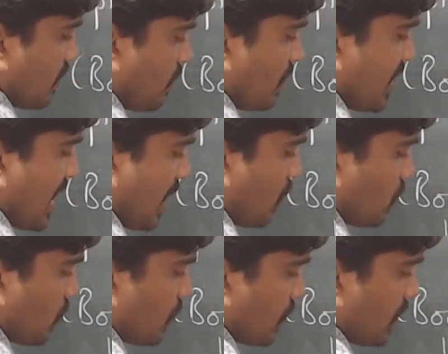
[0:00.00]
we
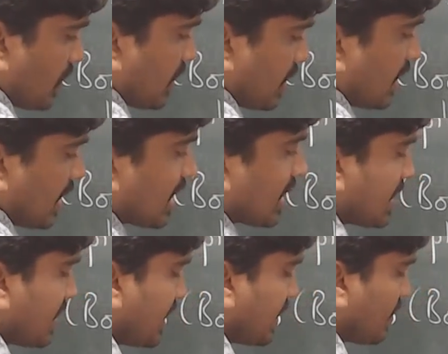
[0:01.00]
have
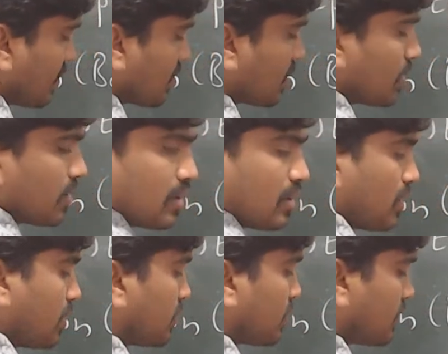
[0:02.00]
kidney,
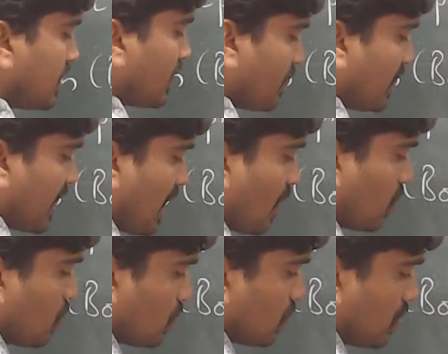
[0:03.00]
there we
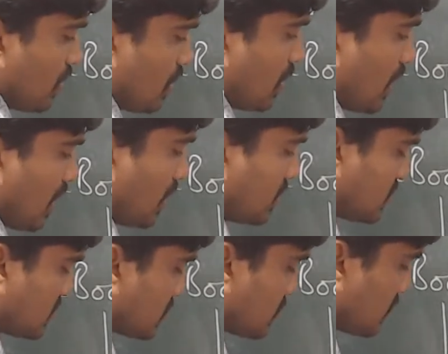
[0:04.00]
have
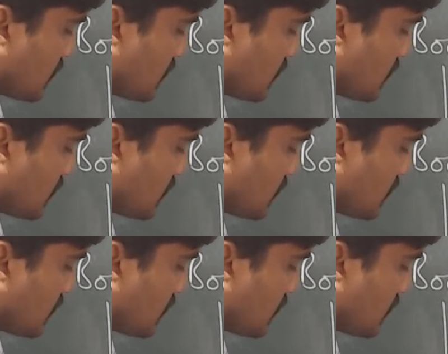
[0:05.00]
lungs,